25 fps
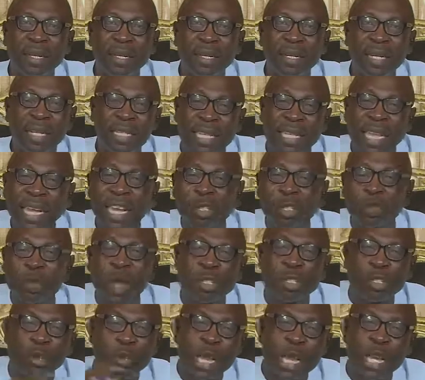The senator
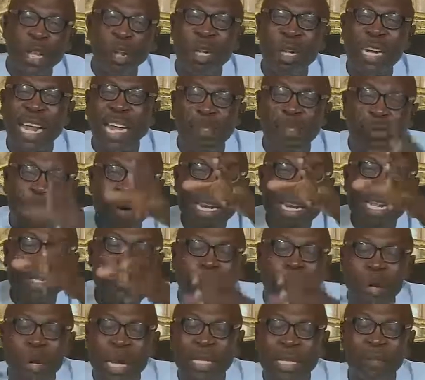and so many others went there
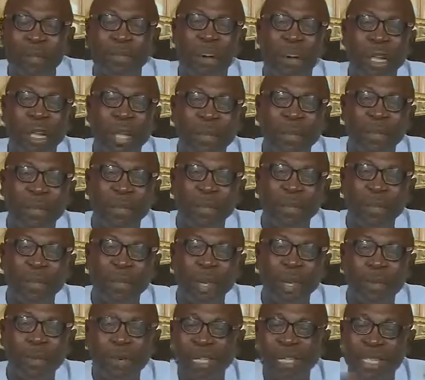to collect it for him.
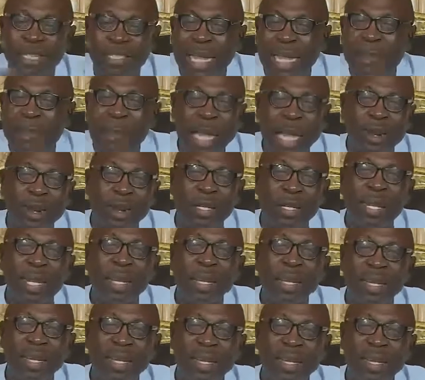But this time they are not
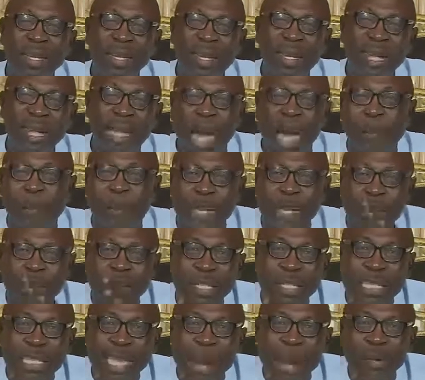there. And Pastor
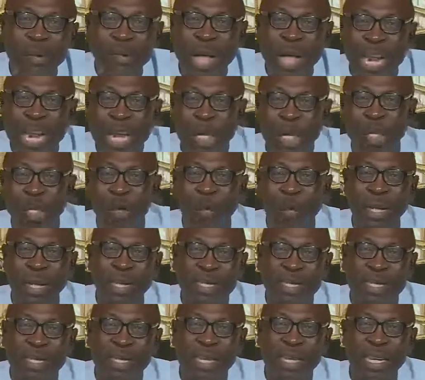Ize-iyamu, an
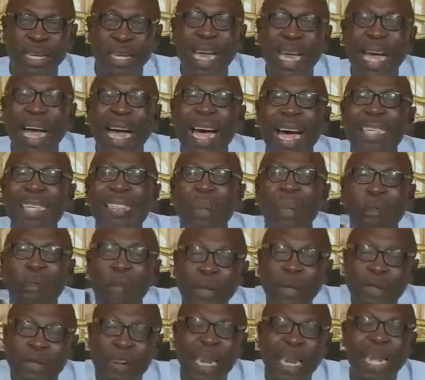incumbent, now has the
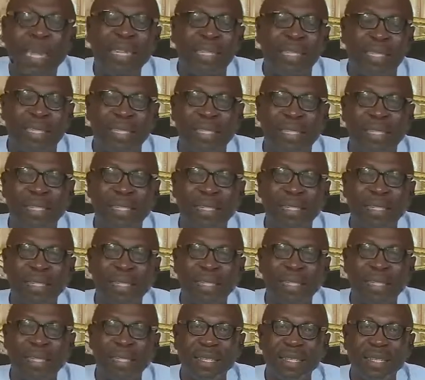privilege
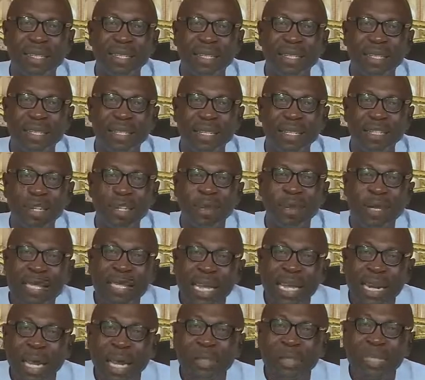to be
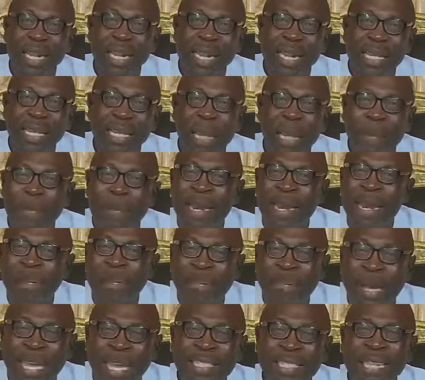surrounded by
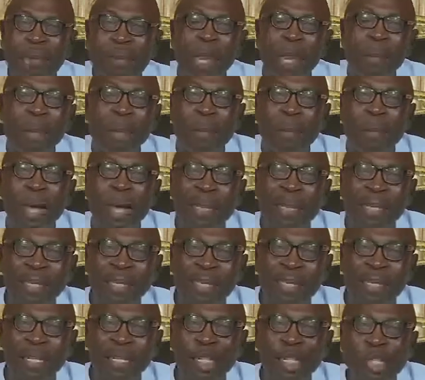National Assembly
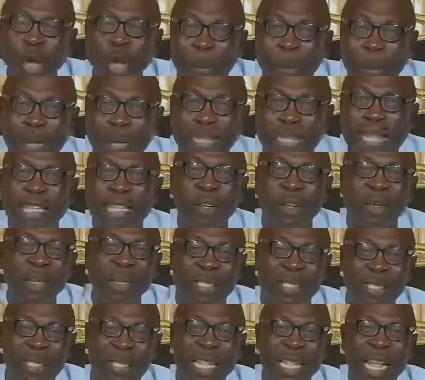members, top leaders of the
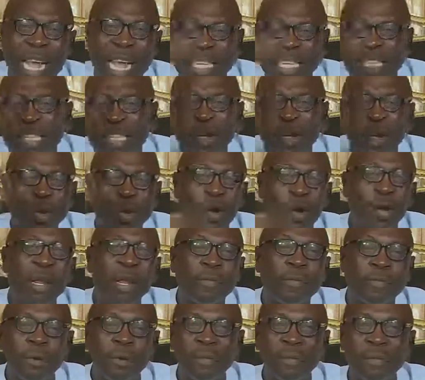state, as he's going to
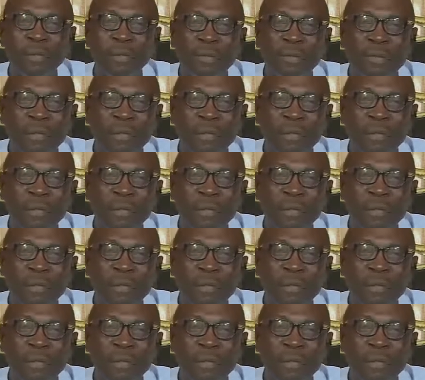collect from.